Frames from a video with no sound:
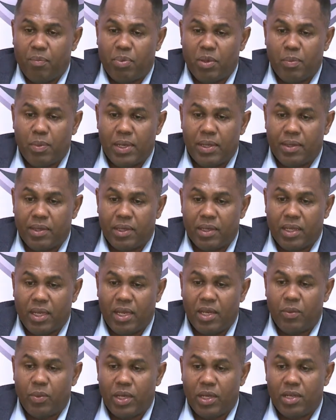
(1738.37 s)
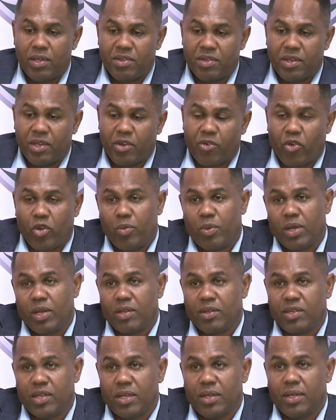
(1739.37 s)
implemented anywhere else in the
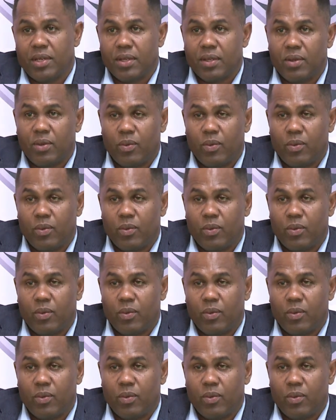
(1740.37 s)
Caribbean as yet.